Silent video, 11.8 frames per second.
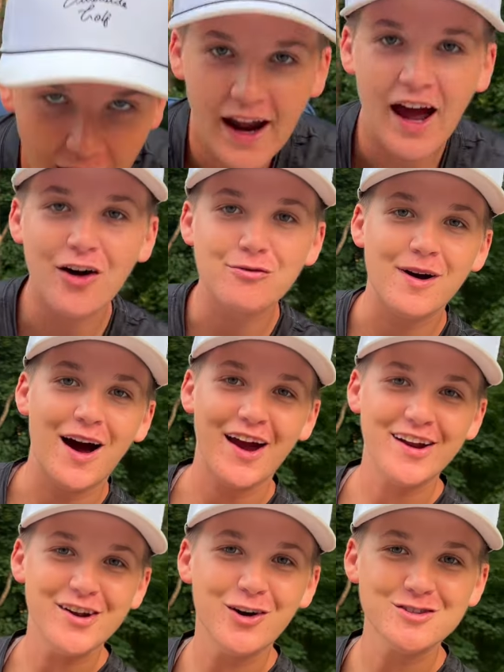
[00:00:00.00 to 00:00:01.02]
have
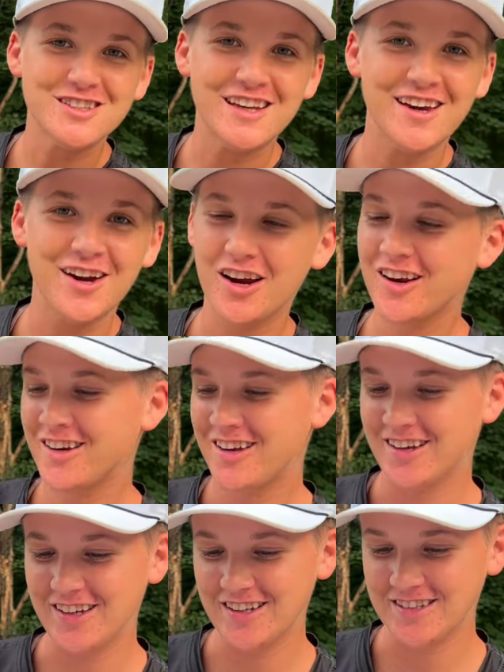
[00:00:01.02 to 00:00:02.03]
my notes here
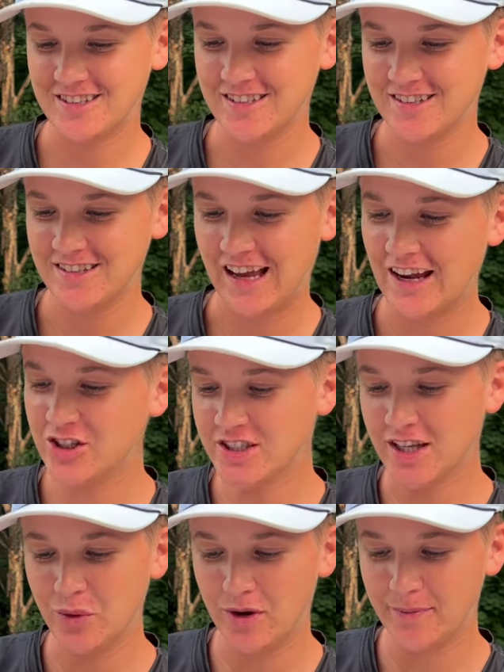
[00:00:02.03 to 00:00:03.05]
because I just
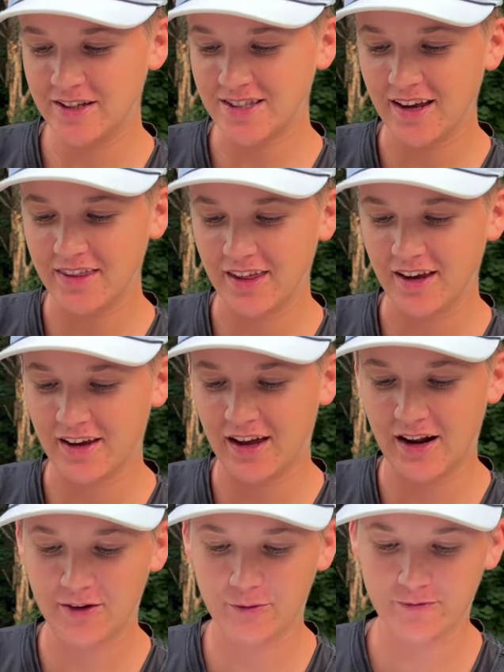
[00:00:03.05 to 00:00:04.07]
didn't want to miss anything.
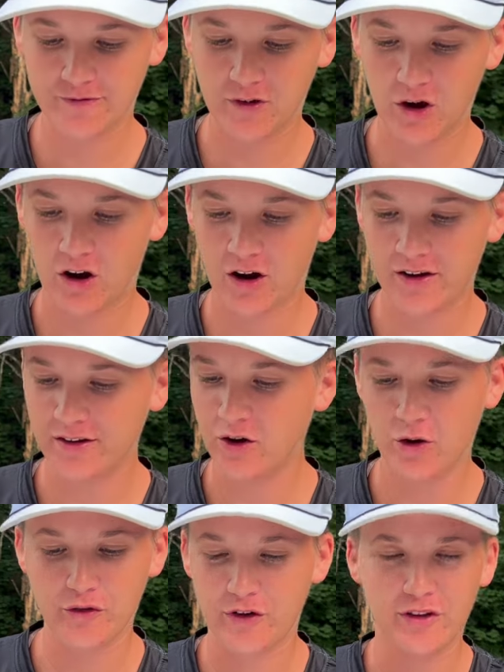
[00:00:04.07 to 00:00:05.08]
And I've gone
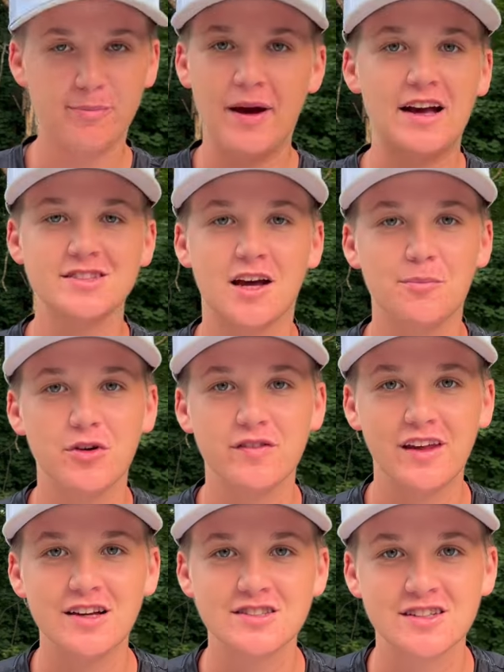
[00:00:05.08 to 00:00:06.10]
over the past couple of
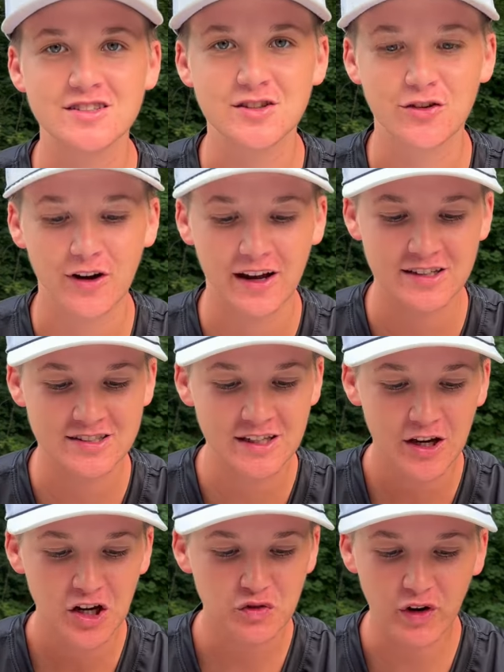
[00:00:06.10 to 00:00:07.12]
days since the race,
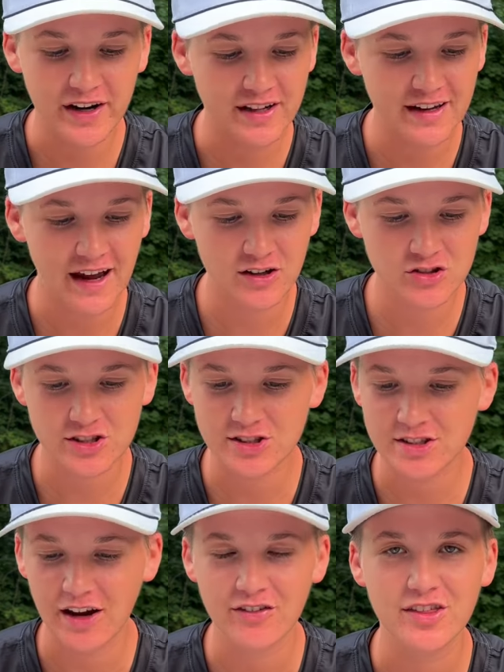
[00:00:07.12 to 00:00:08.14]
writing down
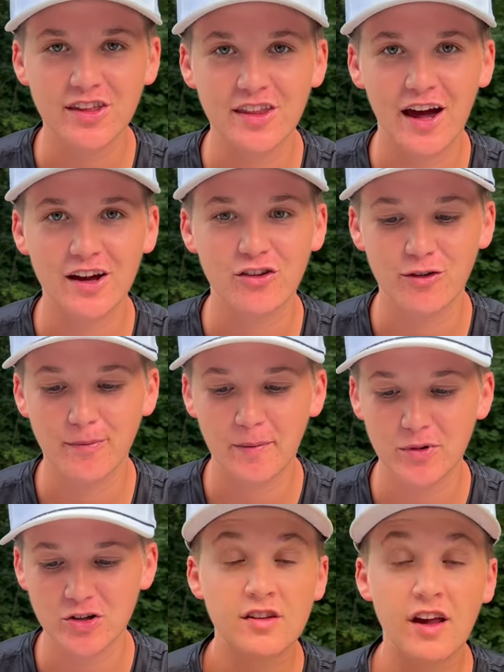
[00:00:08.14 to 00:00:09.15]
just everything that I can
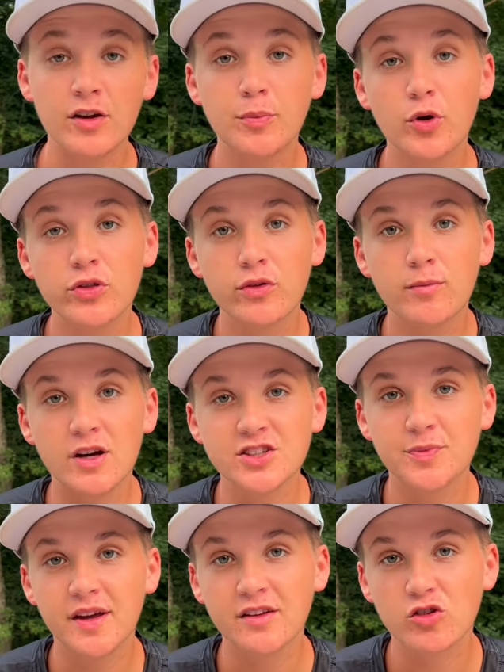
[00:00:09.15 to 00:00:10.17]
remember. 70.3
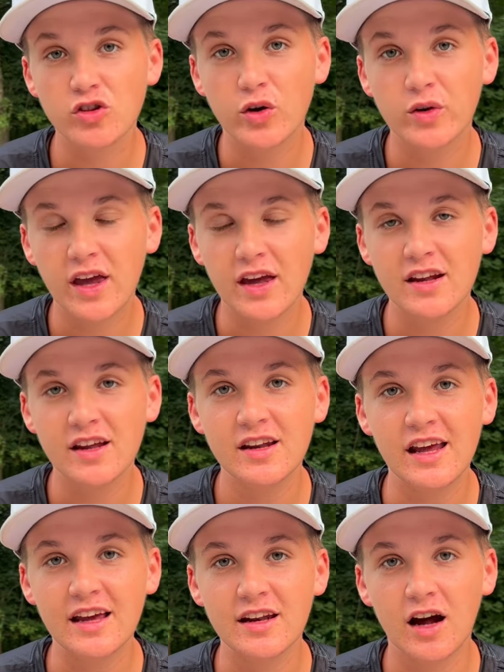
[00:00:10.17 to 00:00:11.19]
Musselman is located
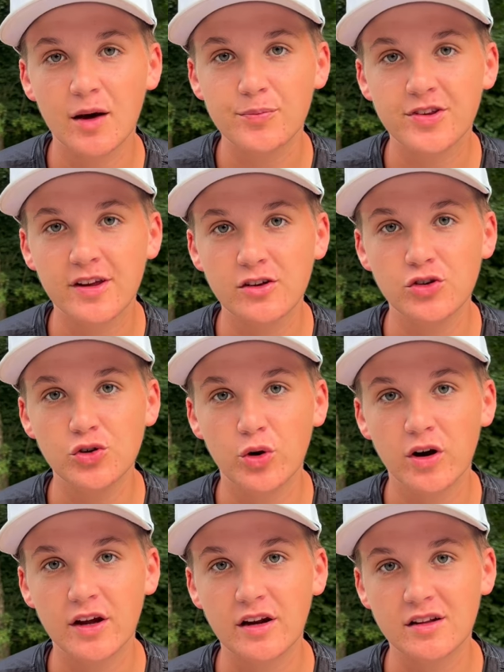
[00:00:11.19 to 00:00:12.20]
in upstate New
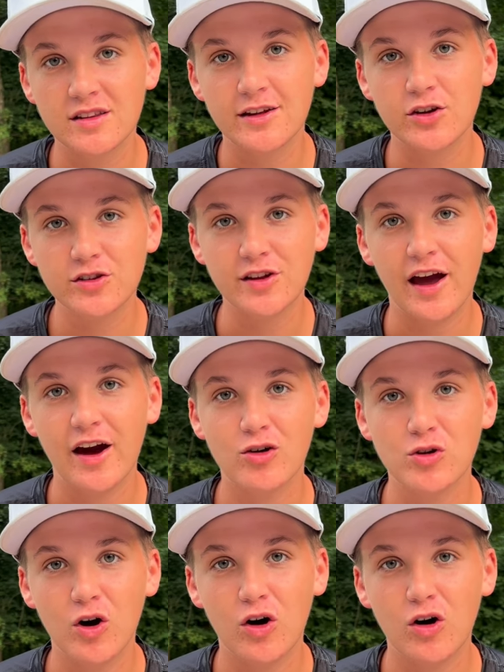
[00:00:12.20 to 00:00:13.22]
York in a little town
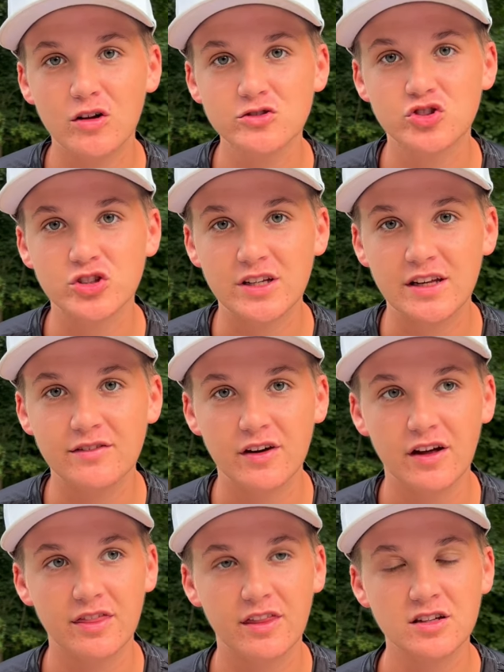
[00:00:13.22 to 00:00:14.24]
called
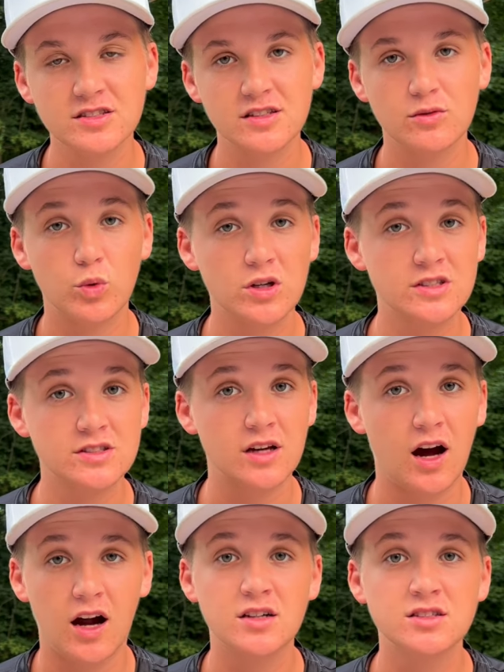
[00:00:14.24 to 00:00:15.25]
Geneva. This was
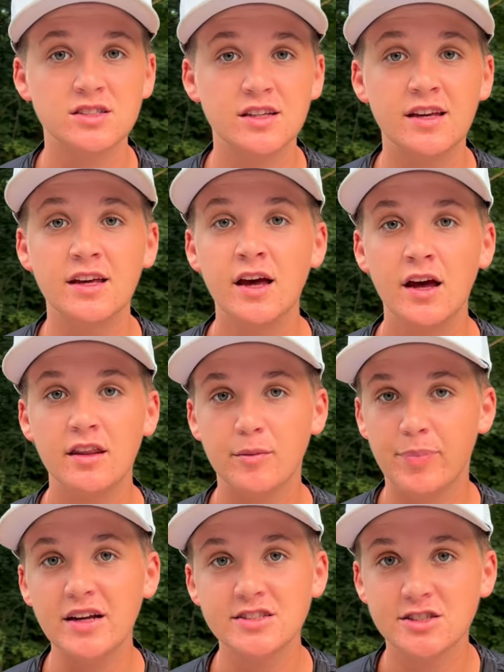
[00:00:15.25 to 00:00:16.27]
honestly the
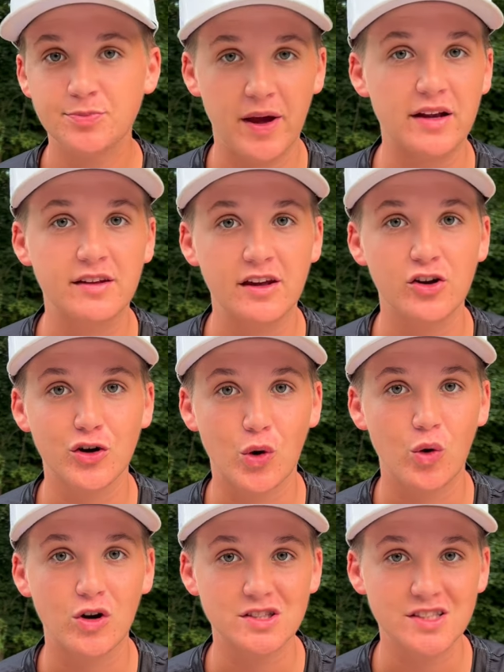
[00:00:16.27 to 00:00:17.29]
best spectator
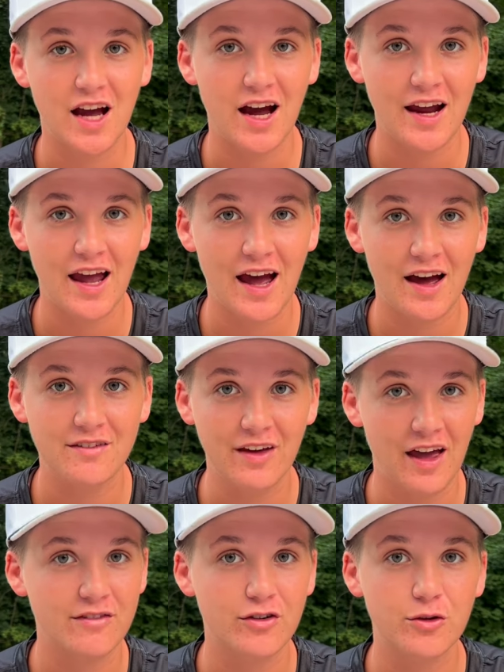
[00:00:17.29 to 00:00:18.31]
course I have
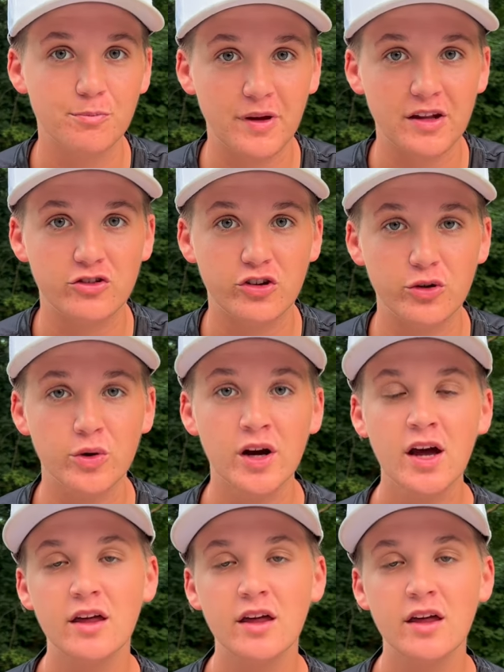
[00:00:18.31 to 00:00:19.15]
ever been to.